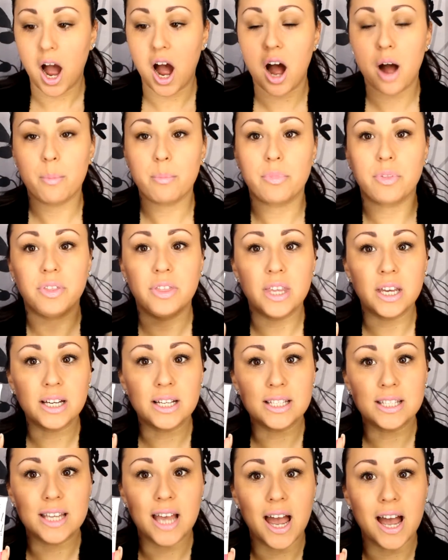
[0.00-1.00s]
Um,
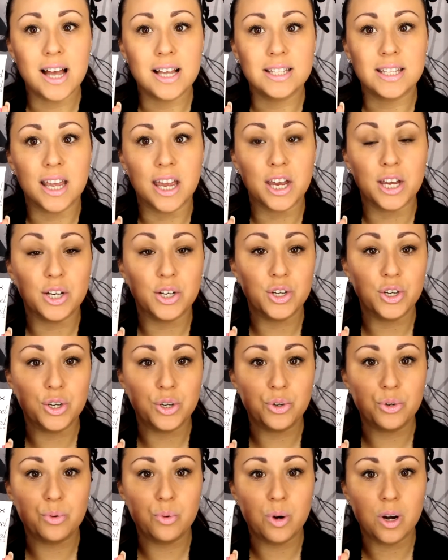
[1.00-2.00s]
NYX has a
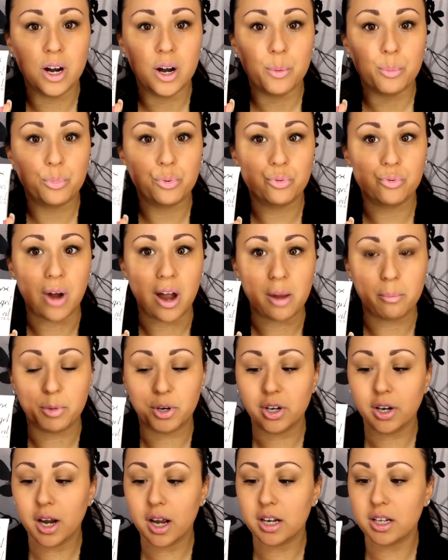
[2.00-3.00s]
new primer,